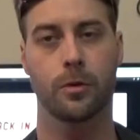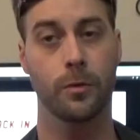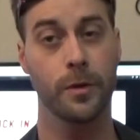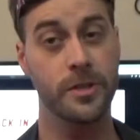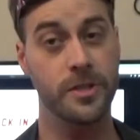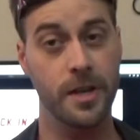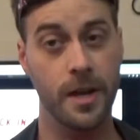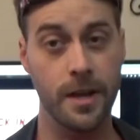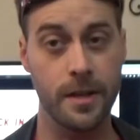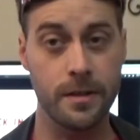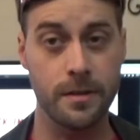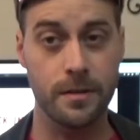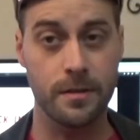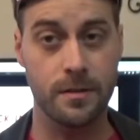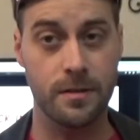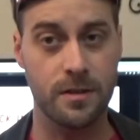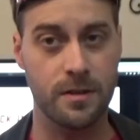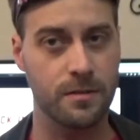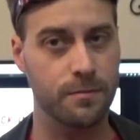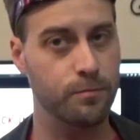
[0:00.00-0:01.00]
which
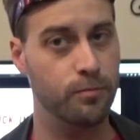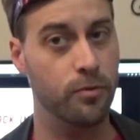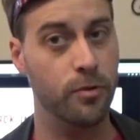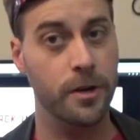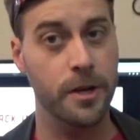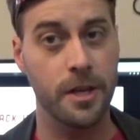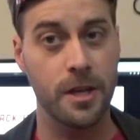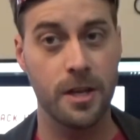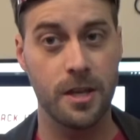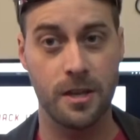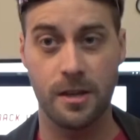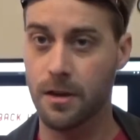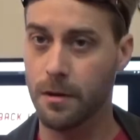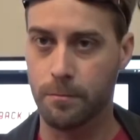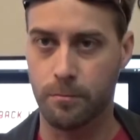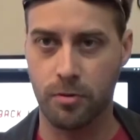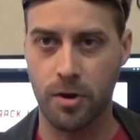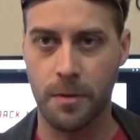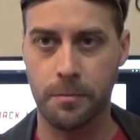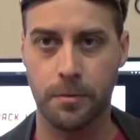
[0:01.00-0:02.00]
ends pretty
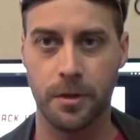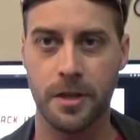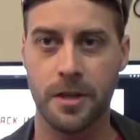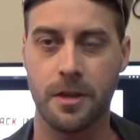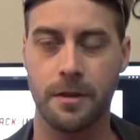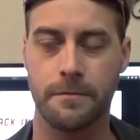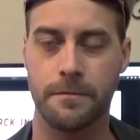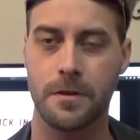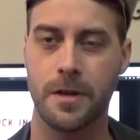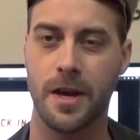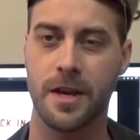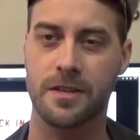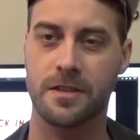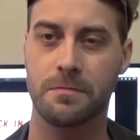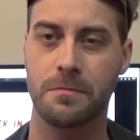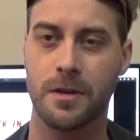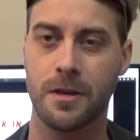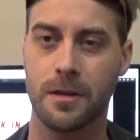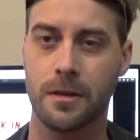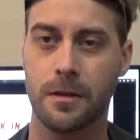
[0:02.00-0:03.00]
abruptly, if you ask
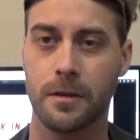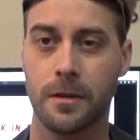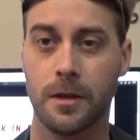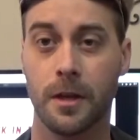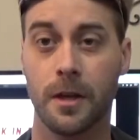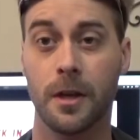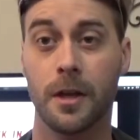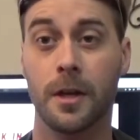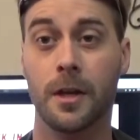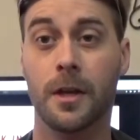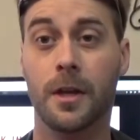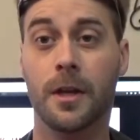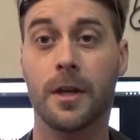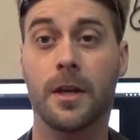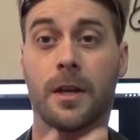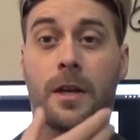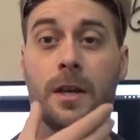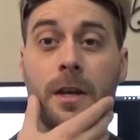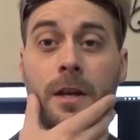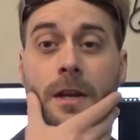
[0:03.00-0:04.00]
me.
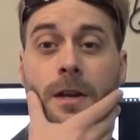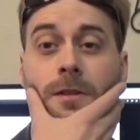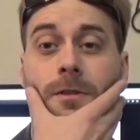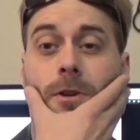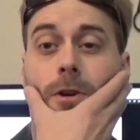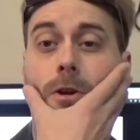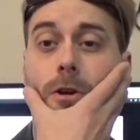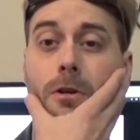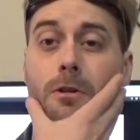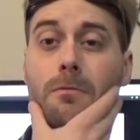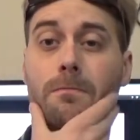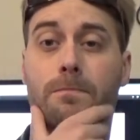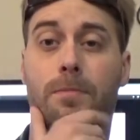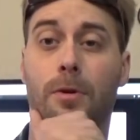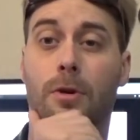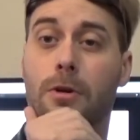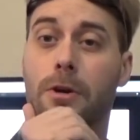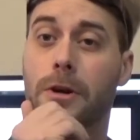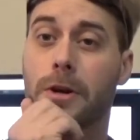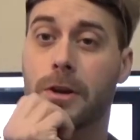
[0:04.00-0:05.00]
Oh
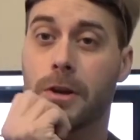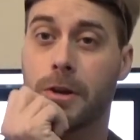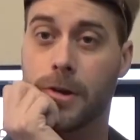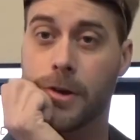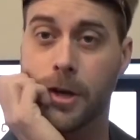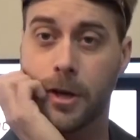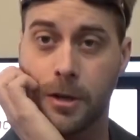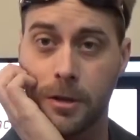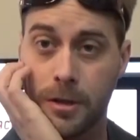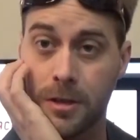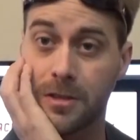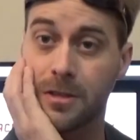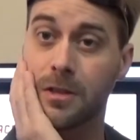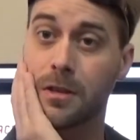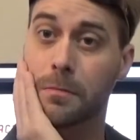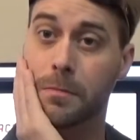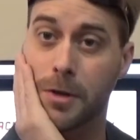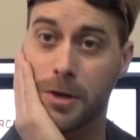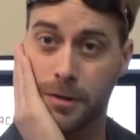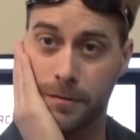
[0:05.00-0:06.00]
boy, this is
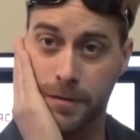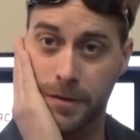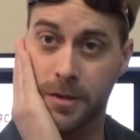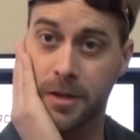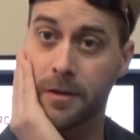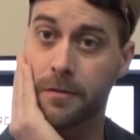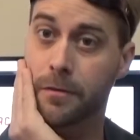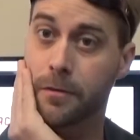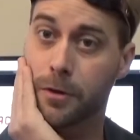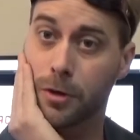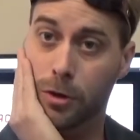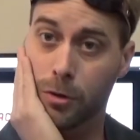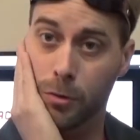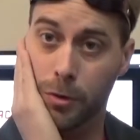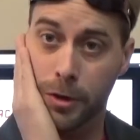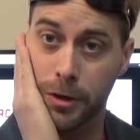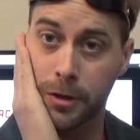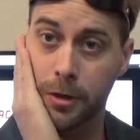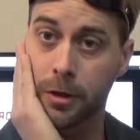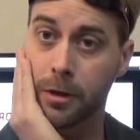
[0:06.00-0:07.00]
a bit of a difficult
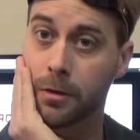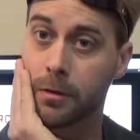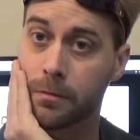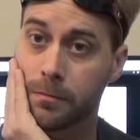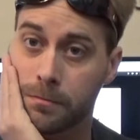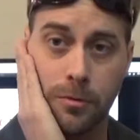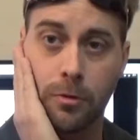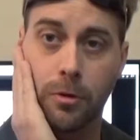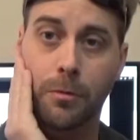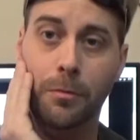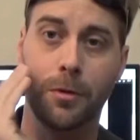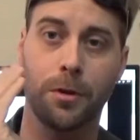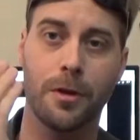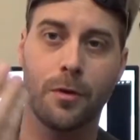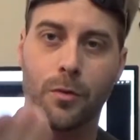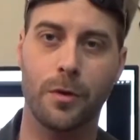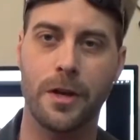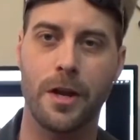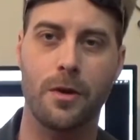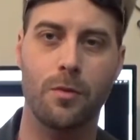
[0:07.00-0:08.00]
one. Normally
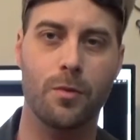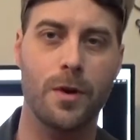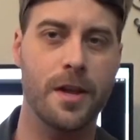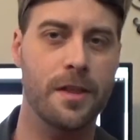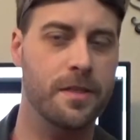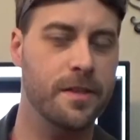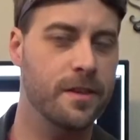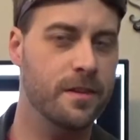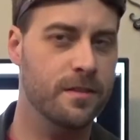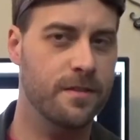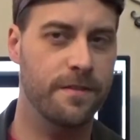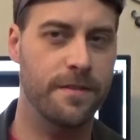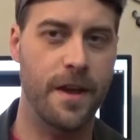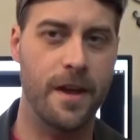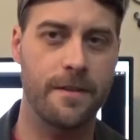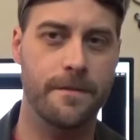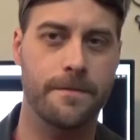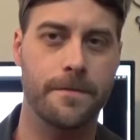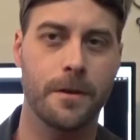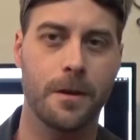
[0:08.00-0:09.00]
when I rate these
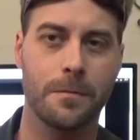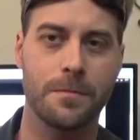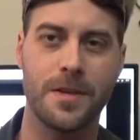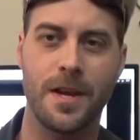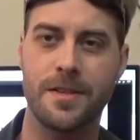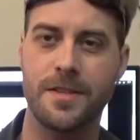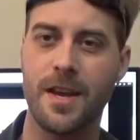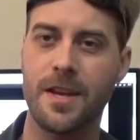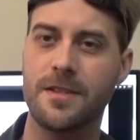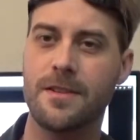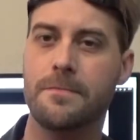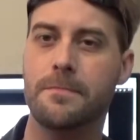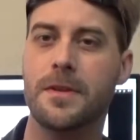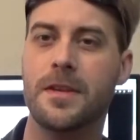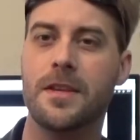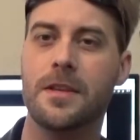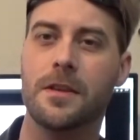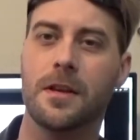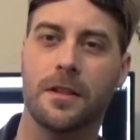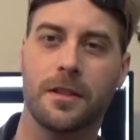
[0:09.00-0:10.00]
fan films, I tend to
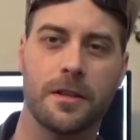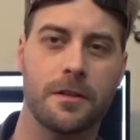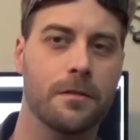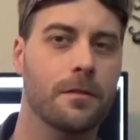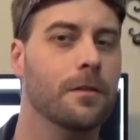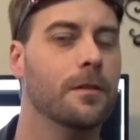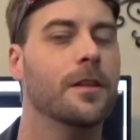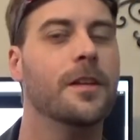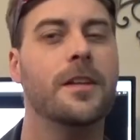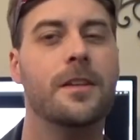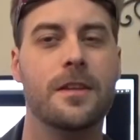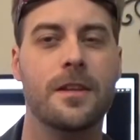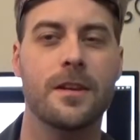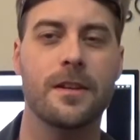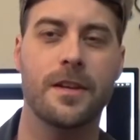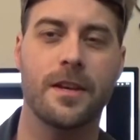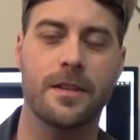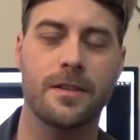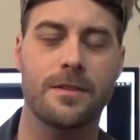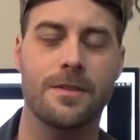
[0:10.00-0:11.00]
be a little
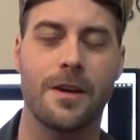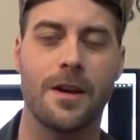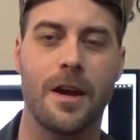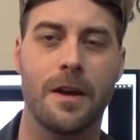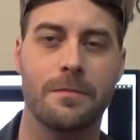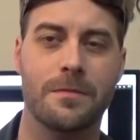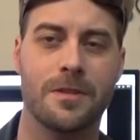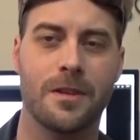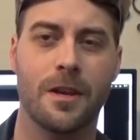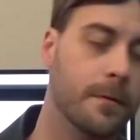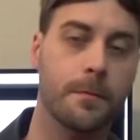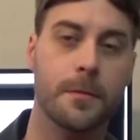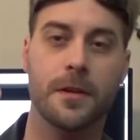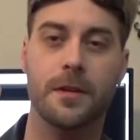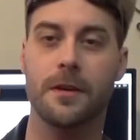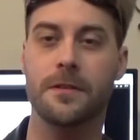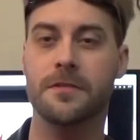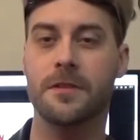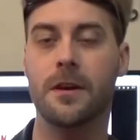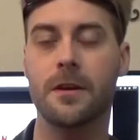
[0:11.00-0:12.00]
lenient at times,
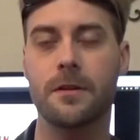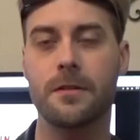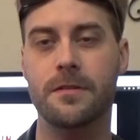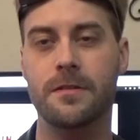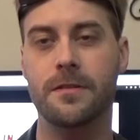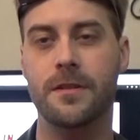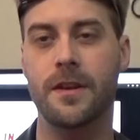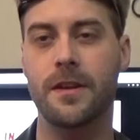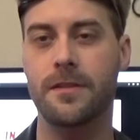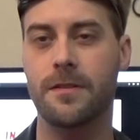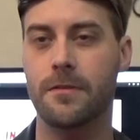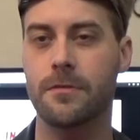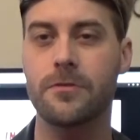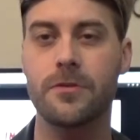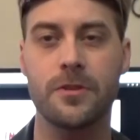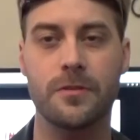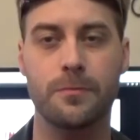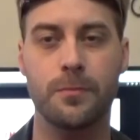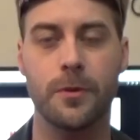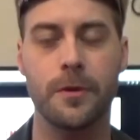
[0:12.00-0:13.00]
because honestly, they're
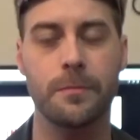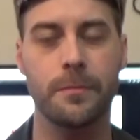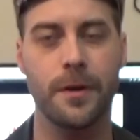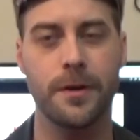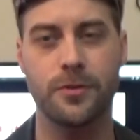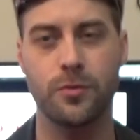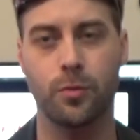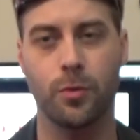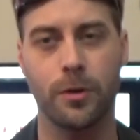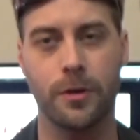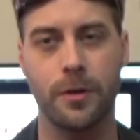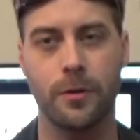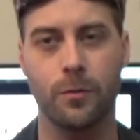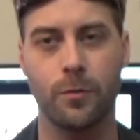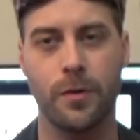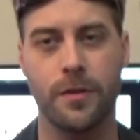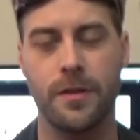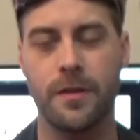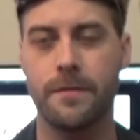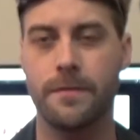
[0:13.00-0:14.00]
just pretty much working
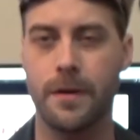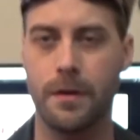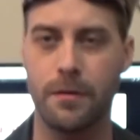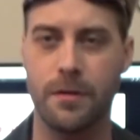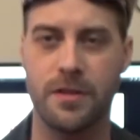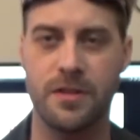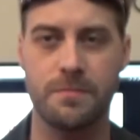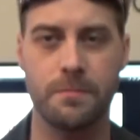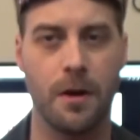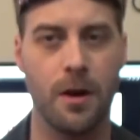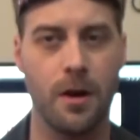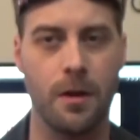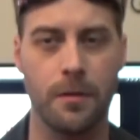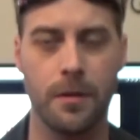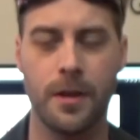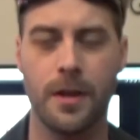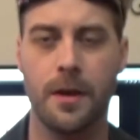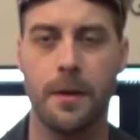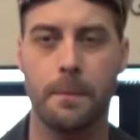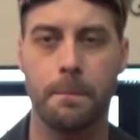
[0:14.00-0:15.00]
with a very
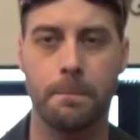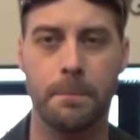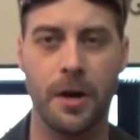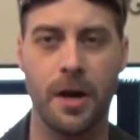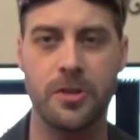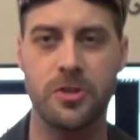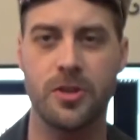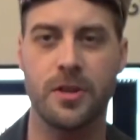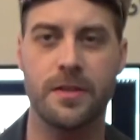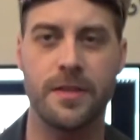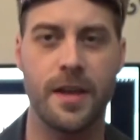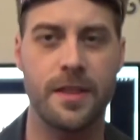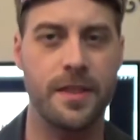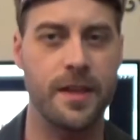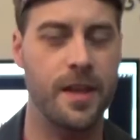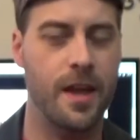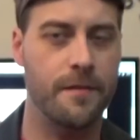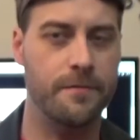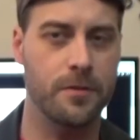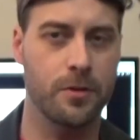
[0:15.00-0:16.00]
small budget that
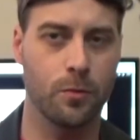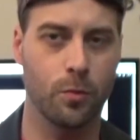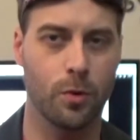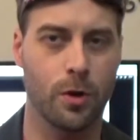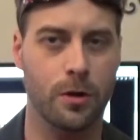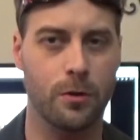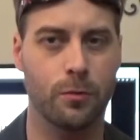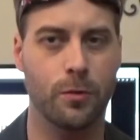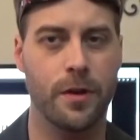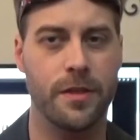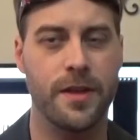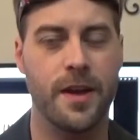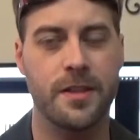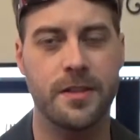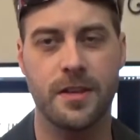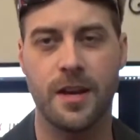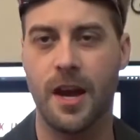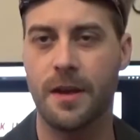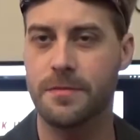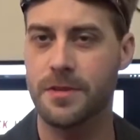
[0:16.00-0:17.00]
they have to work with at
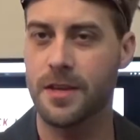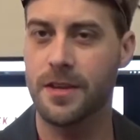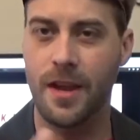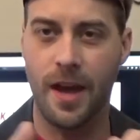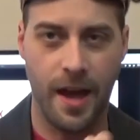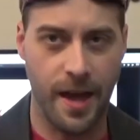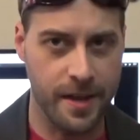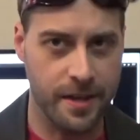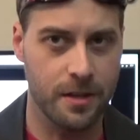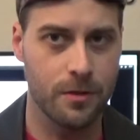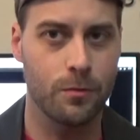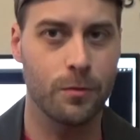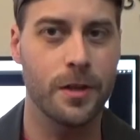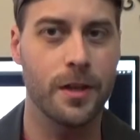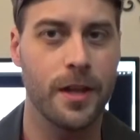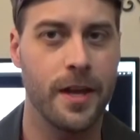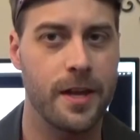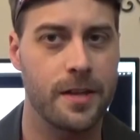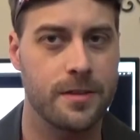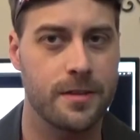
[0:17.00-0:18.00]
times, and I can
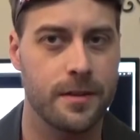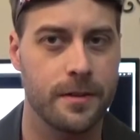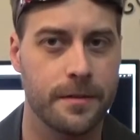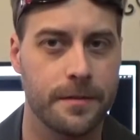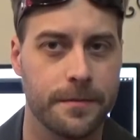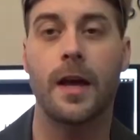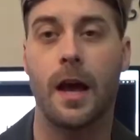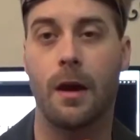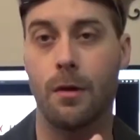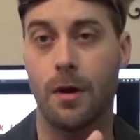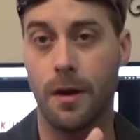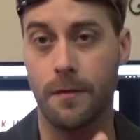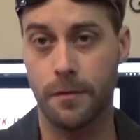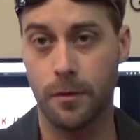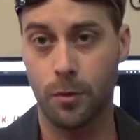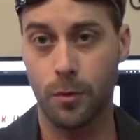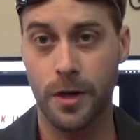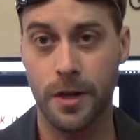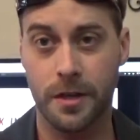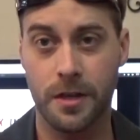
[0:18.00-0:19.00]
relate.
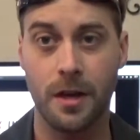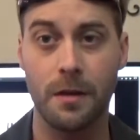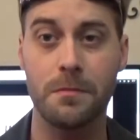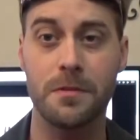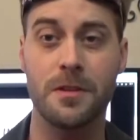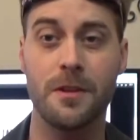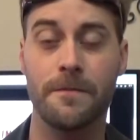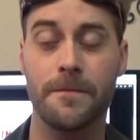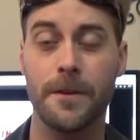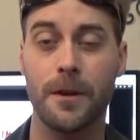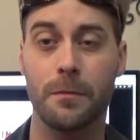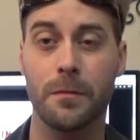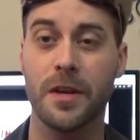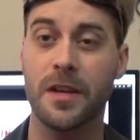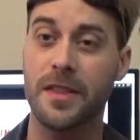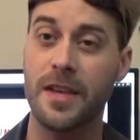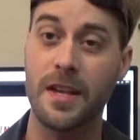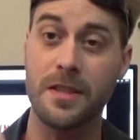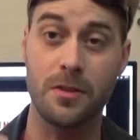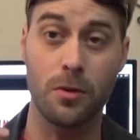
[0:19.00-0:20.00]
However, when it comes to
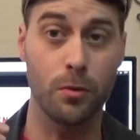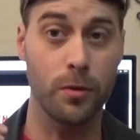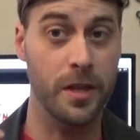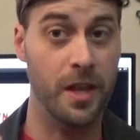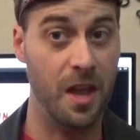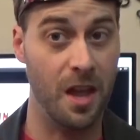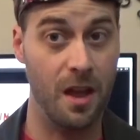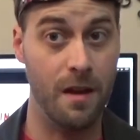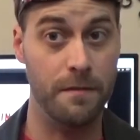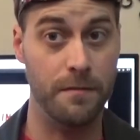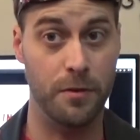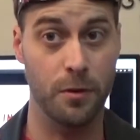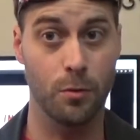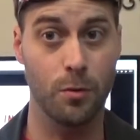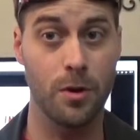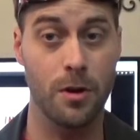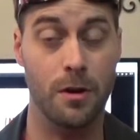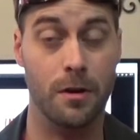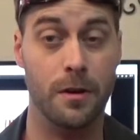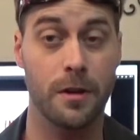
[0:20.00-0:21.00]
filming, that's only half the
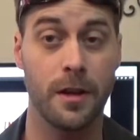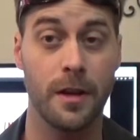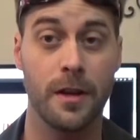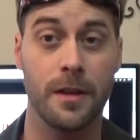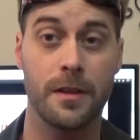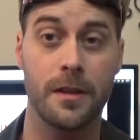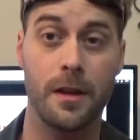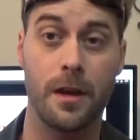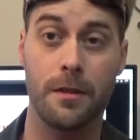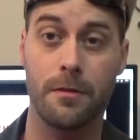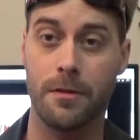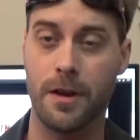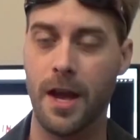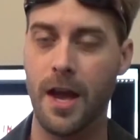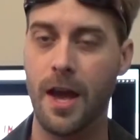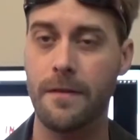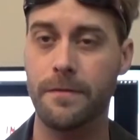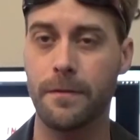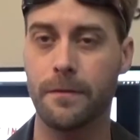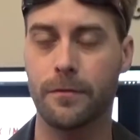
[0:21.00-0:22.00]
work. The other
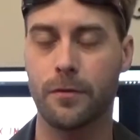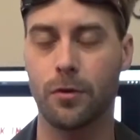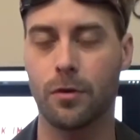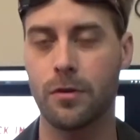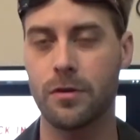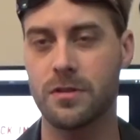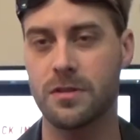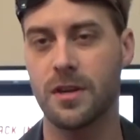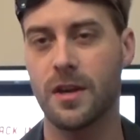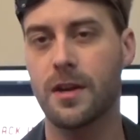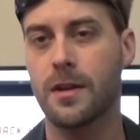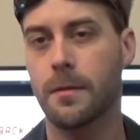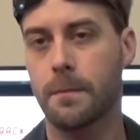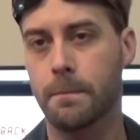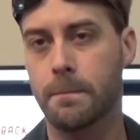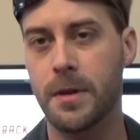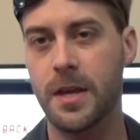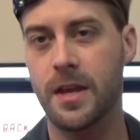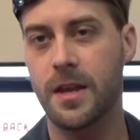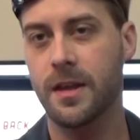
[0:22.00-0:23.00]
half, of course,
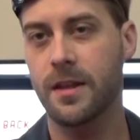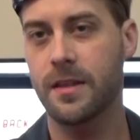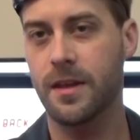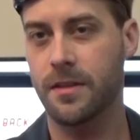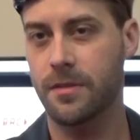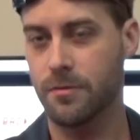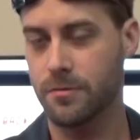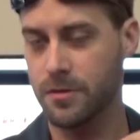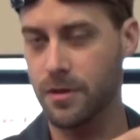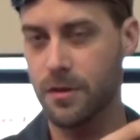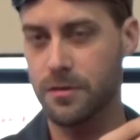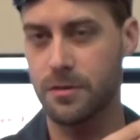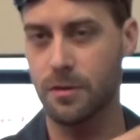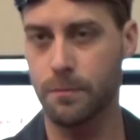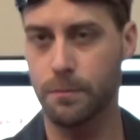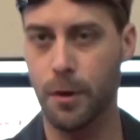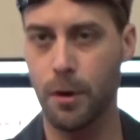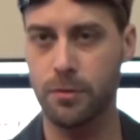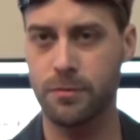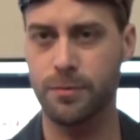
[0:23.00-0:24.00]
being that there's
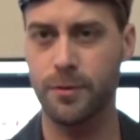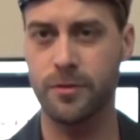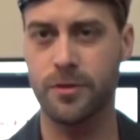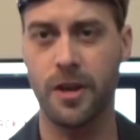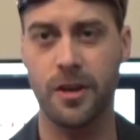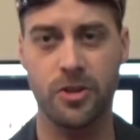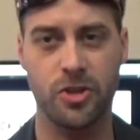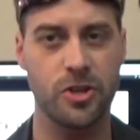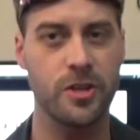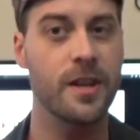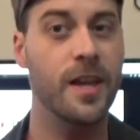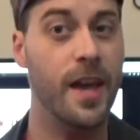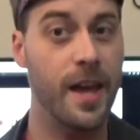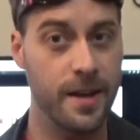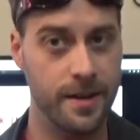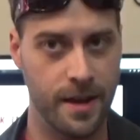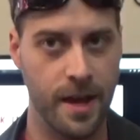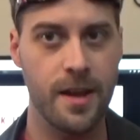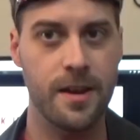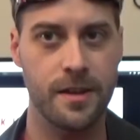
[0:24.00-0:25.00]
also post-production
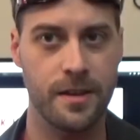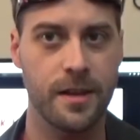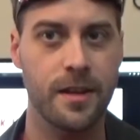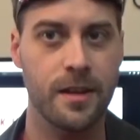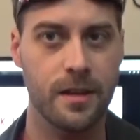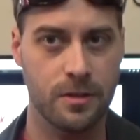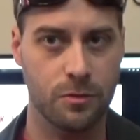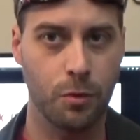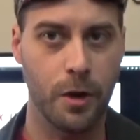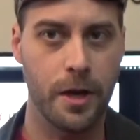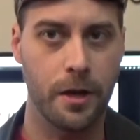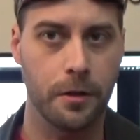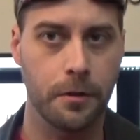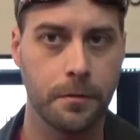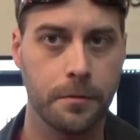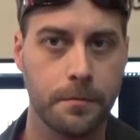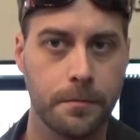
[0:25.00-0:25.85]
and editing as well.